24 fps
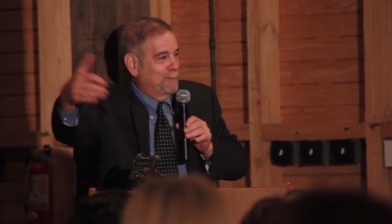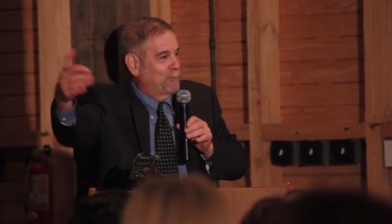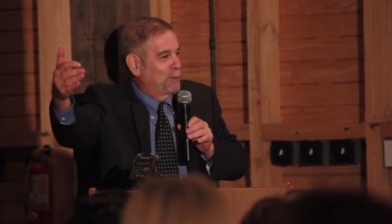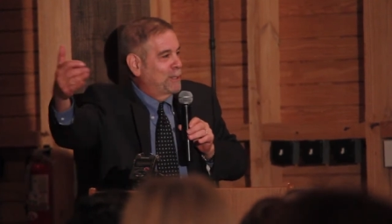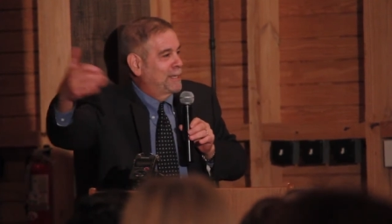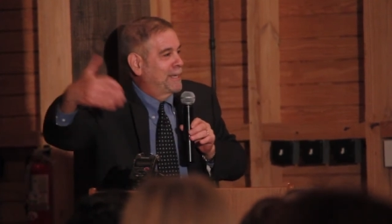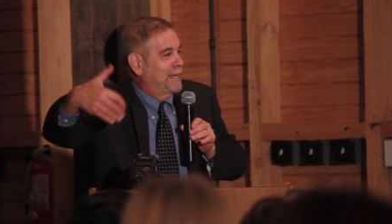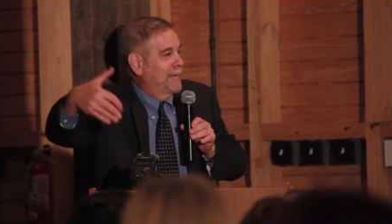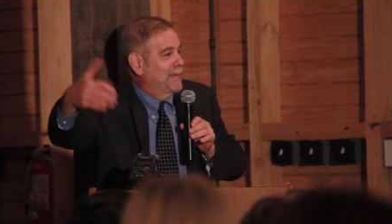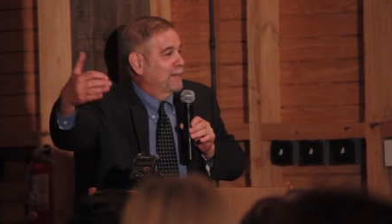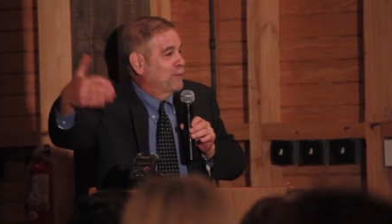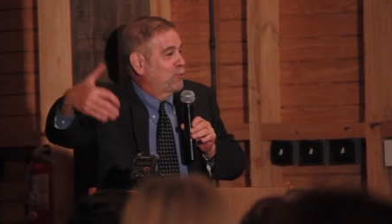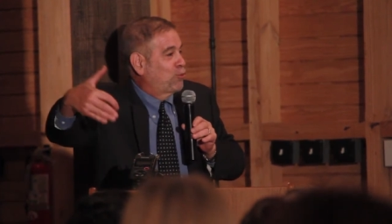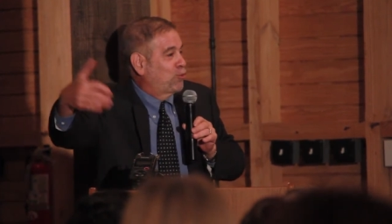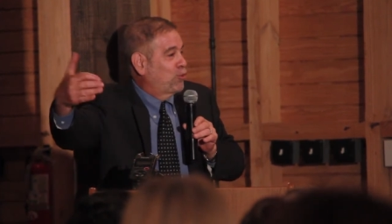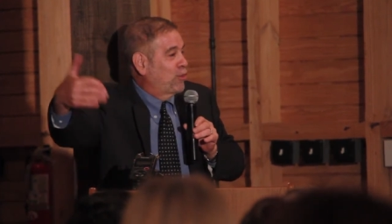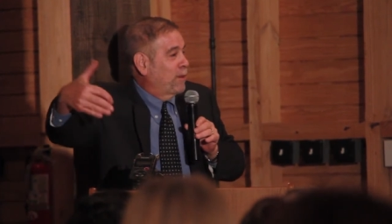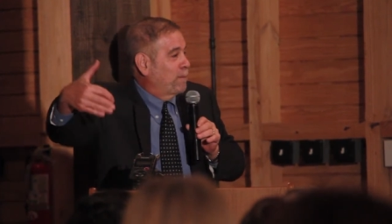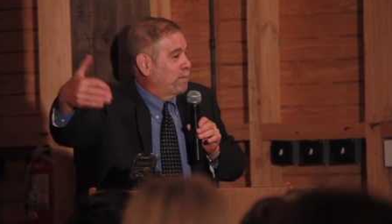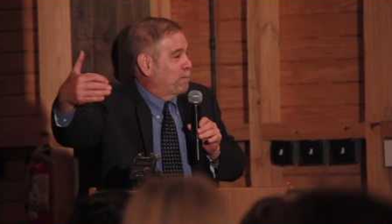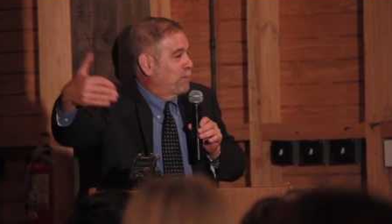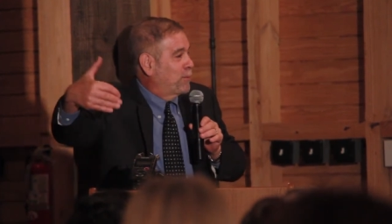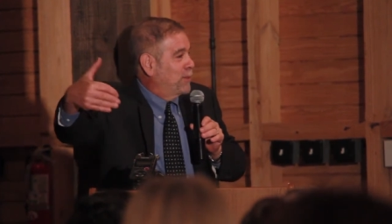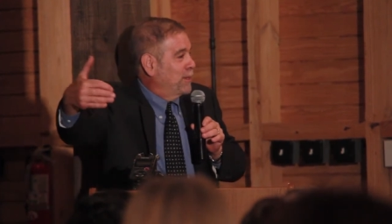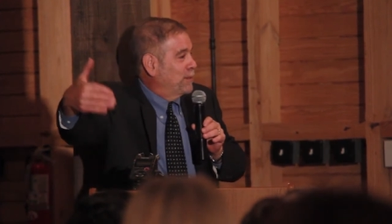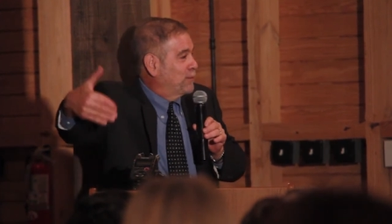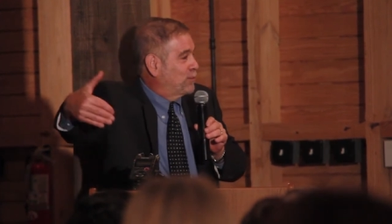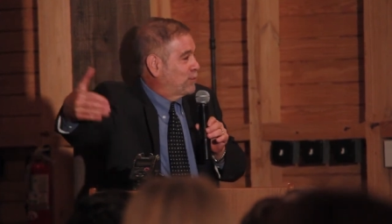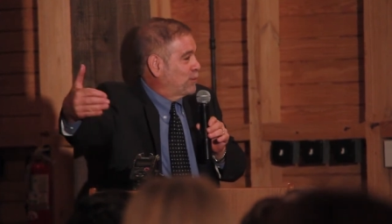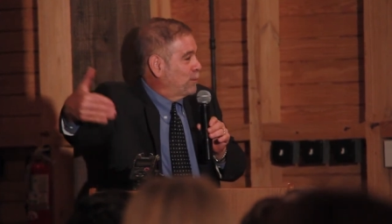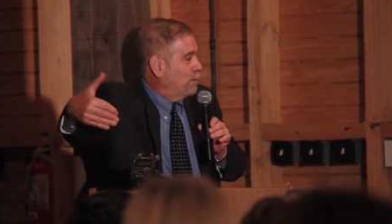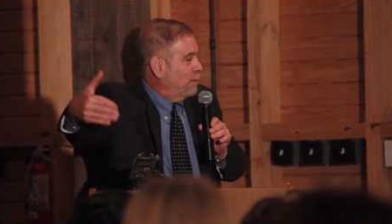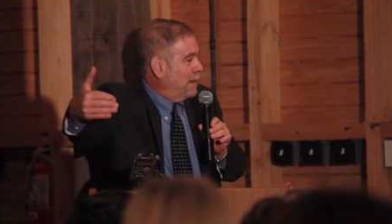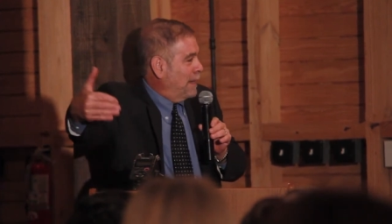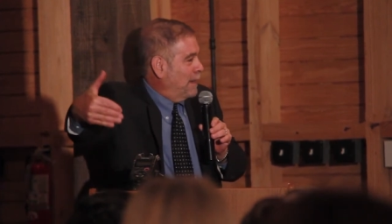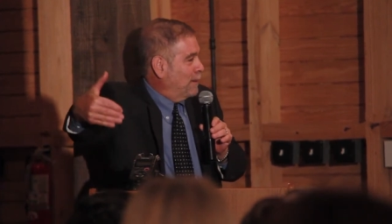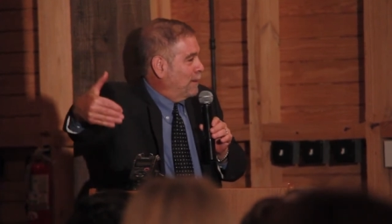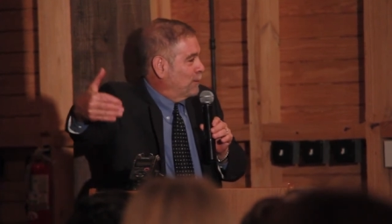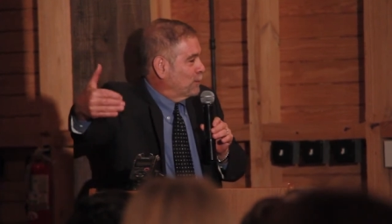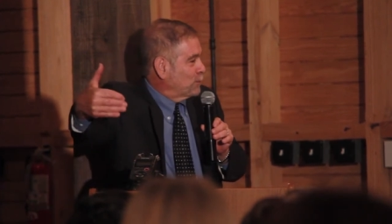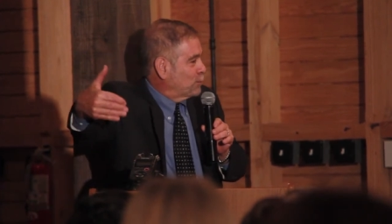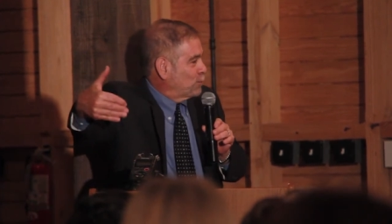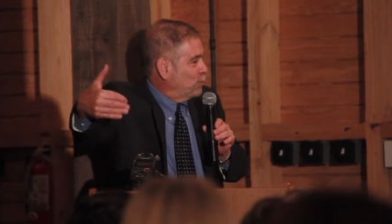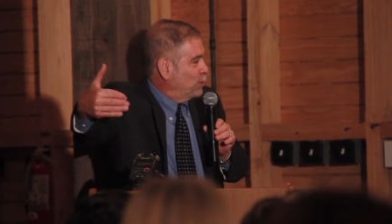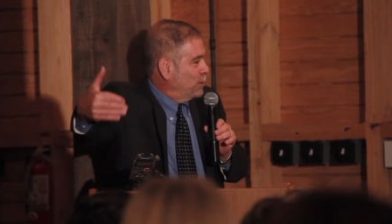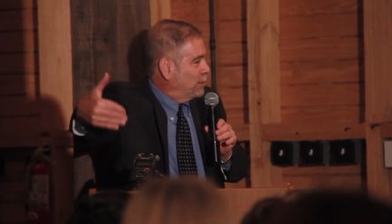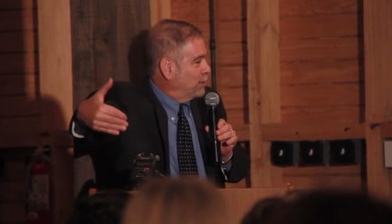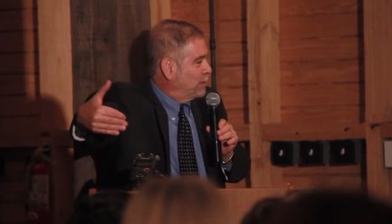We can't ship this
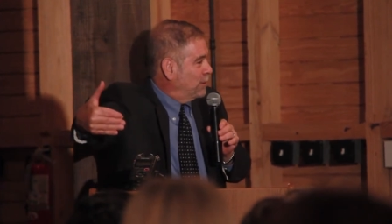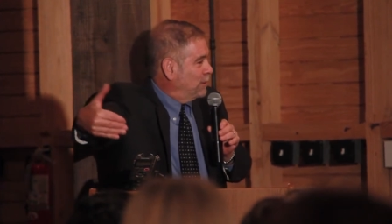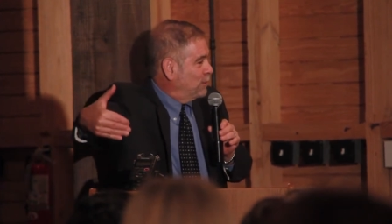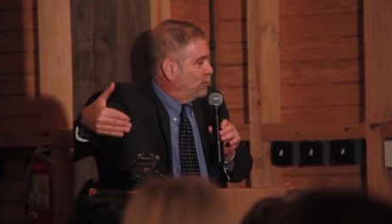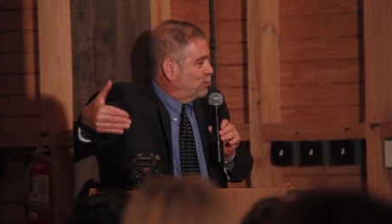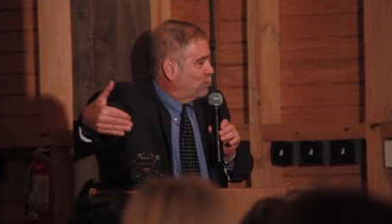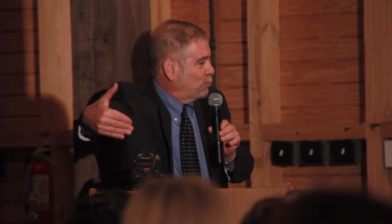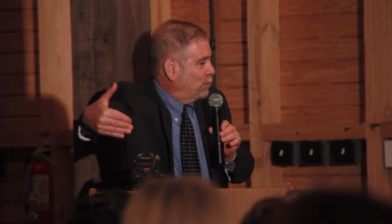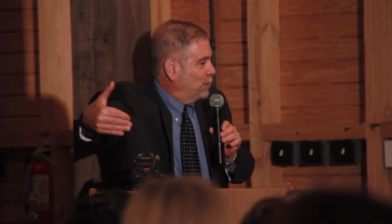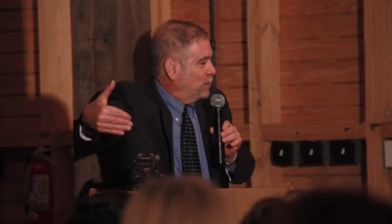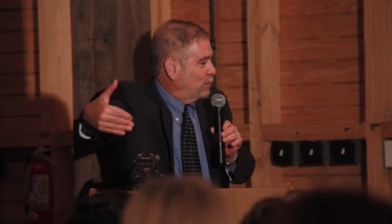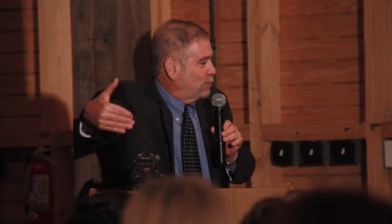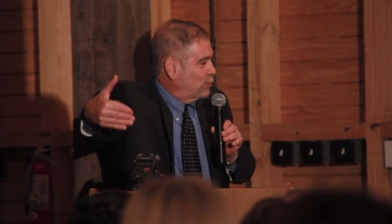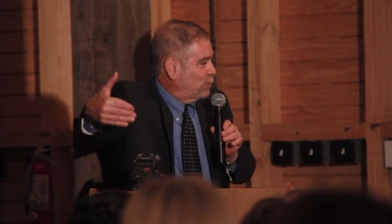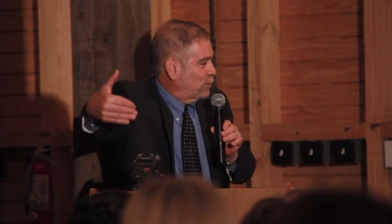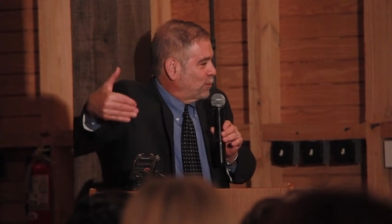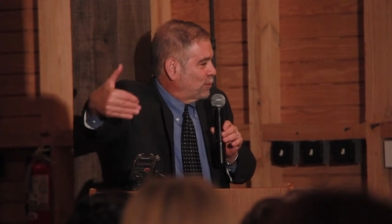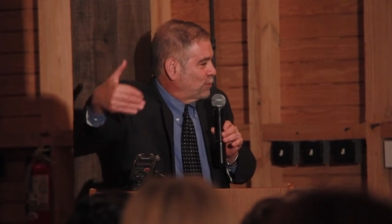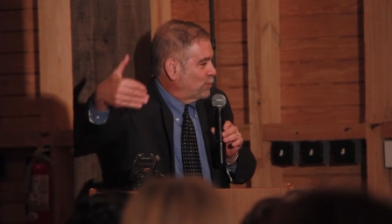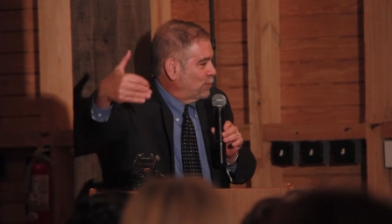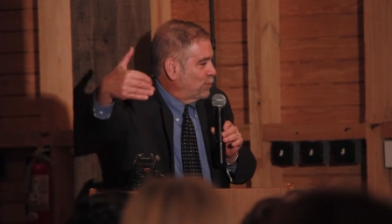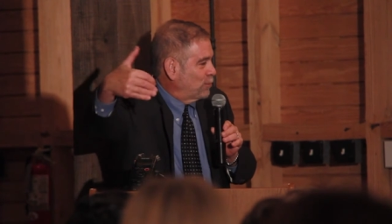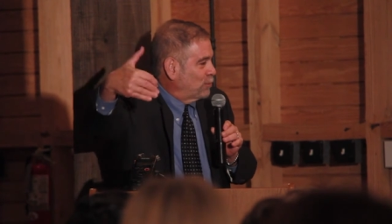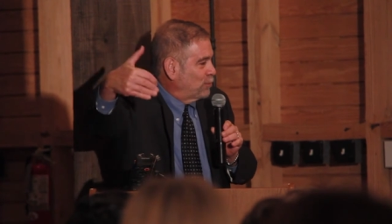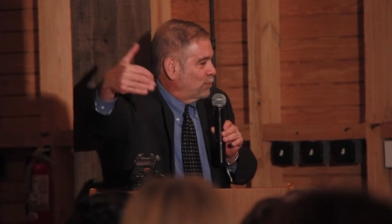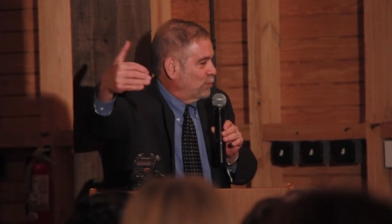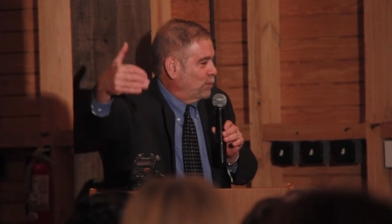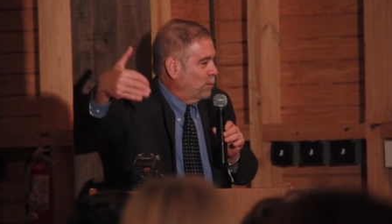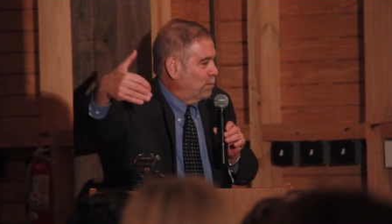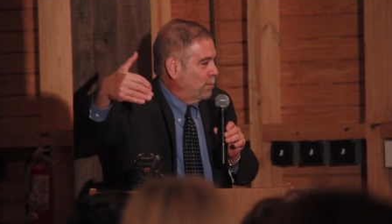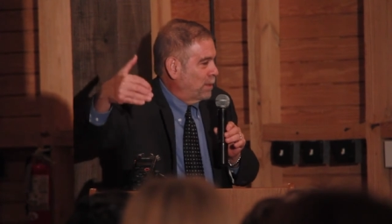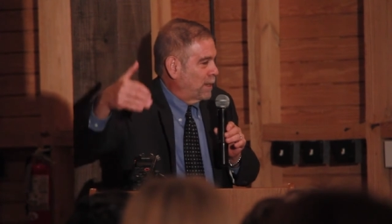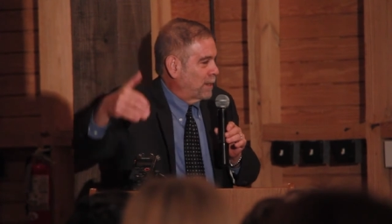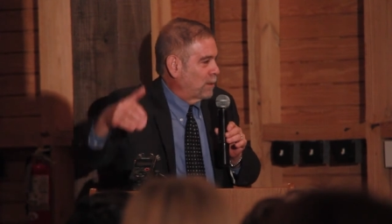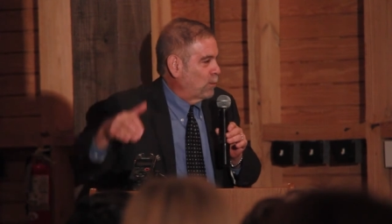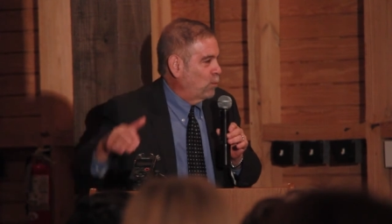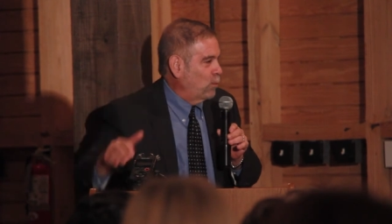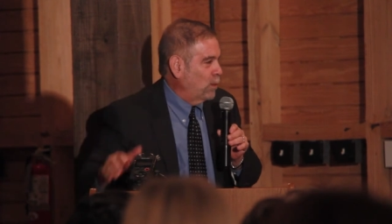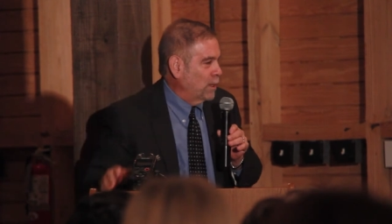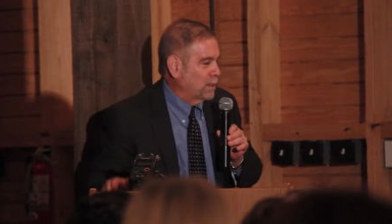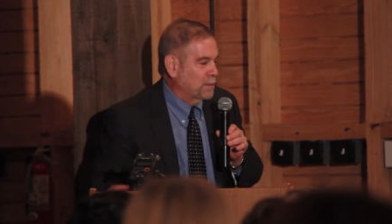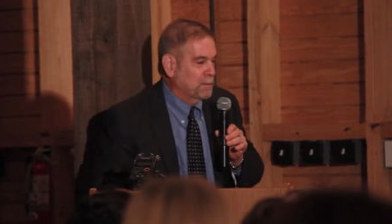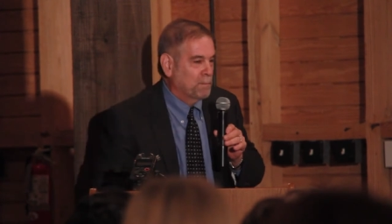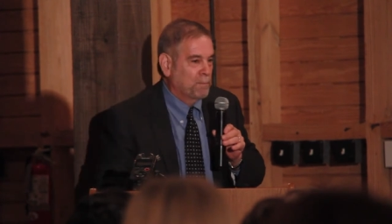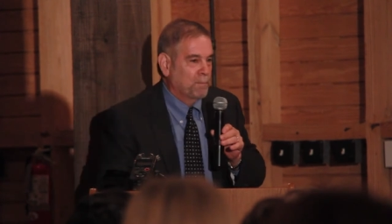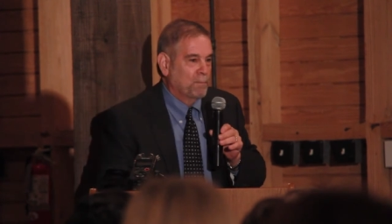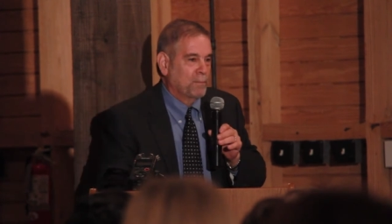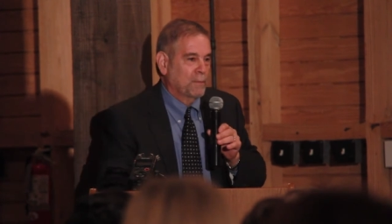amount with these resources no matter
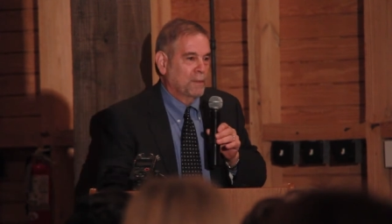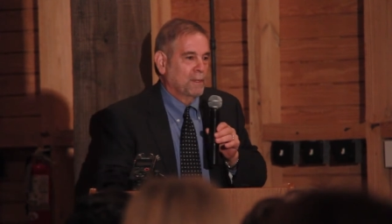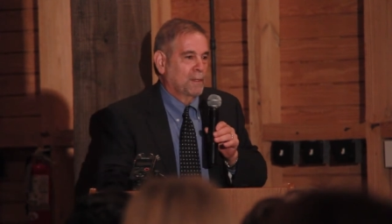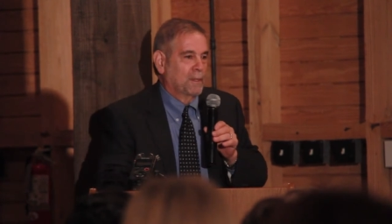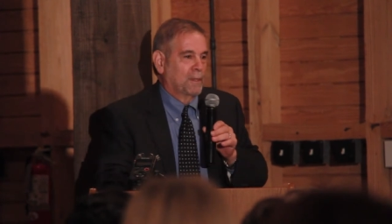what.